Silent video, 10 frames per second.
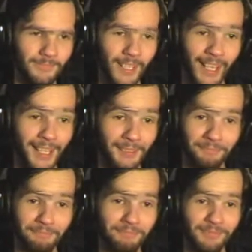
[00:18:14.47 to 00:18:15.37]

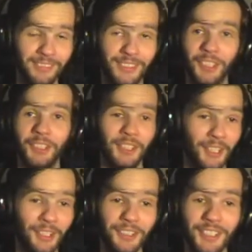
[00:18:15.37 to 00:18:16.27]
Again, do
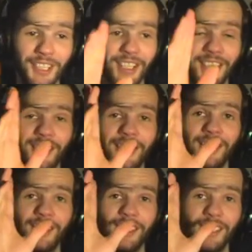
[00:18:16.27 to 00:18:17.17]
not
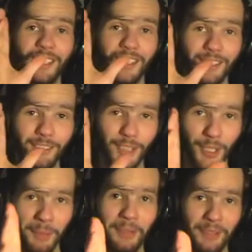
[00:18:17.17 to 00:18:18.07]

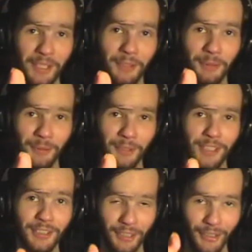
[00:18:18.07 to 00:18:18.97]
commit
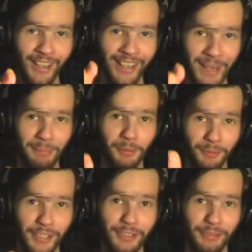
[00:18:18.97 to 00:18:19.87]
rituals. Do not enable
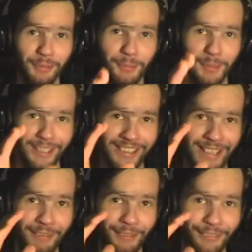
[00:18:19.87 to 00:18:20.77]
rituals because
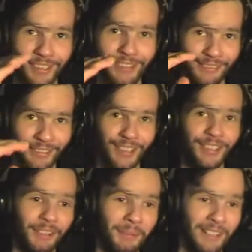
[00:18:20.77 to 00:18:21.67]
they will fucking fuck
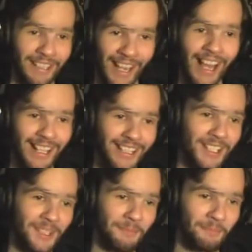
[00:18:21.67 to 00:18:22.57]
you up in the ass.